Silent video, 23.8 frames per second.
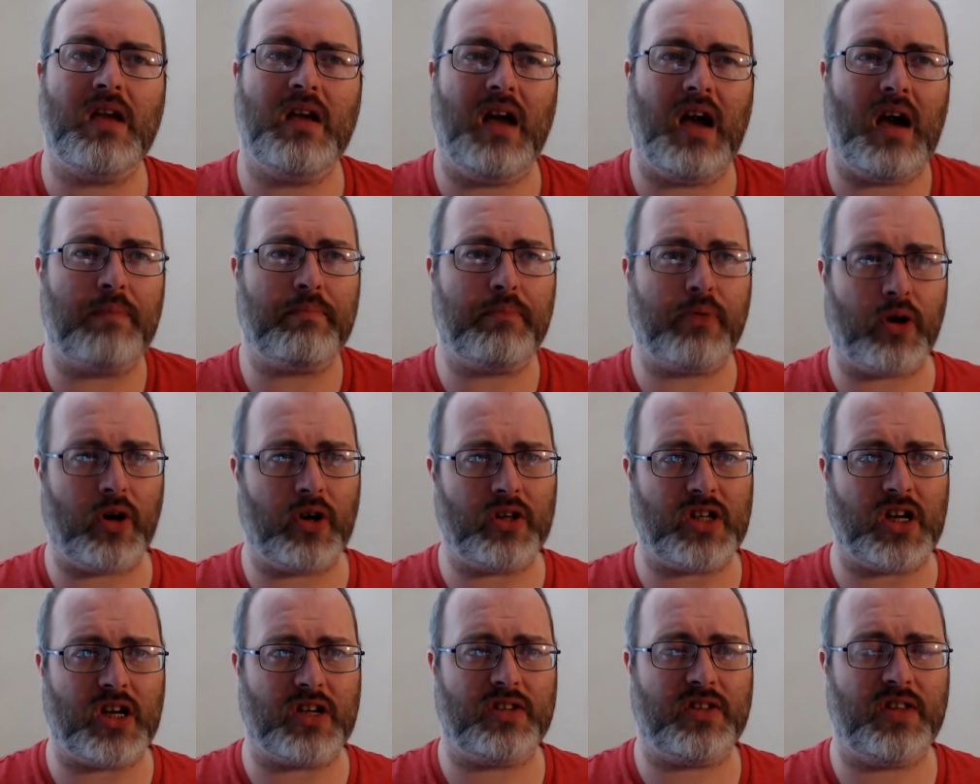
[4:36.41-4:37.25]
a
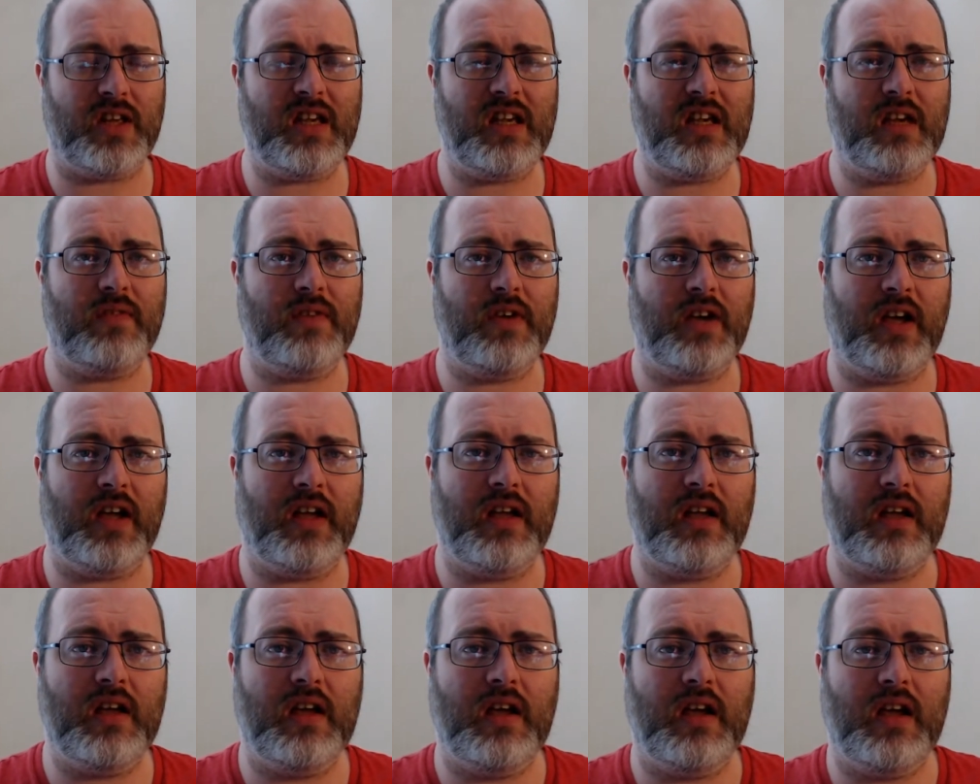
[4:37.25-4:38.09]
product. Think of it
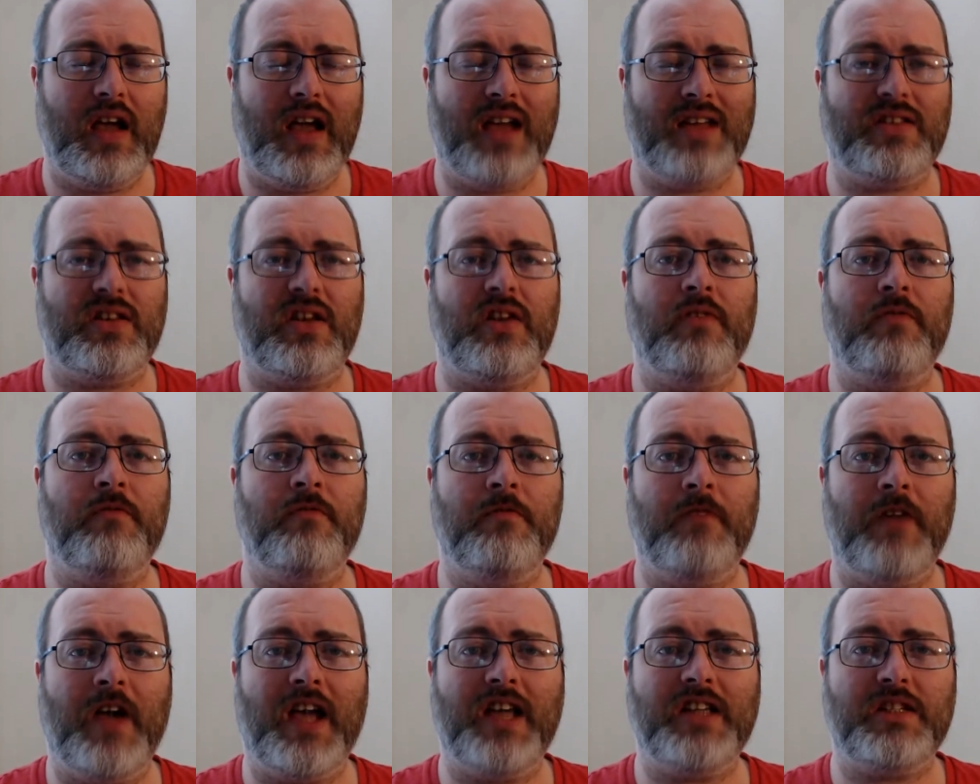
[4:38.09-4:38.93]
as an
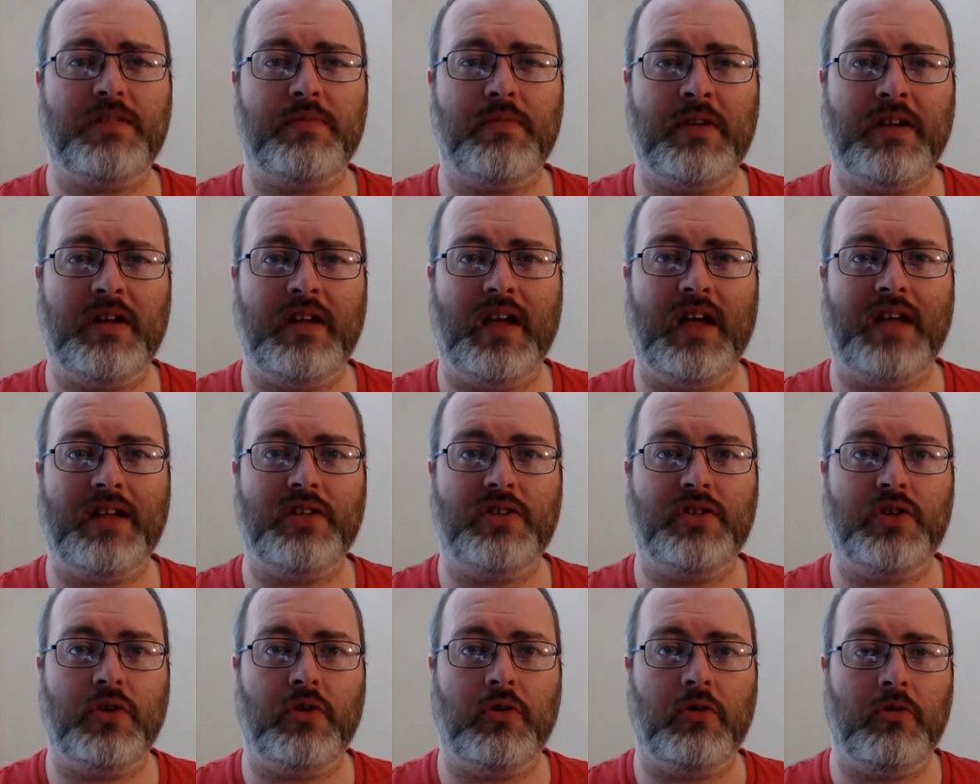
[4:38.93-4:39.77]
investment
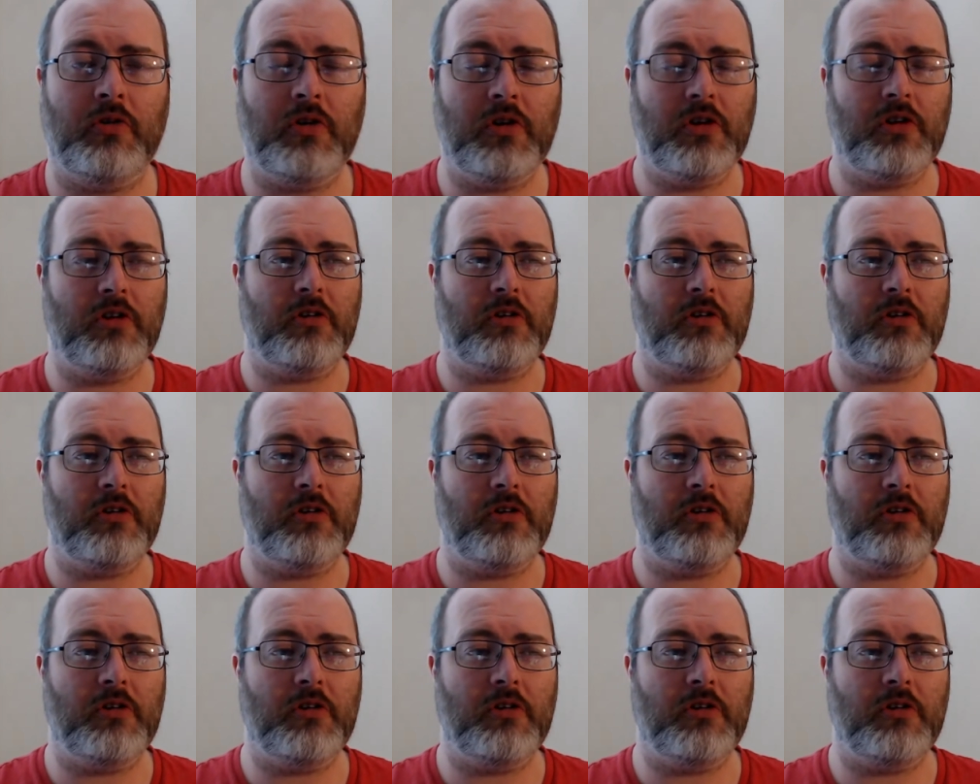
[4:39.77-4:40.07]
into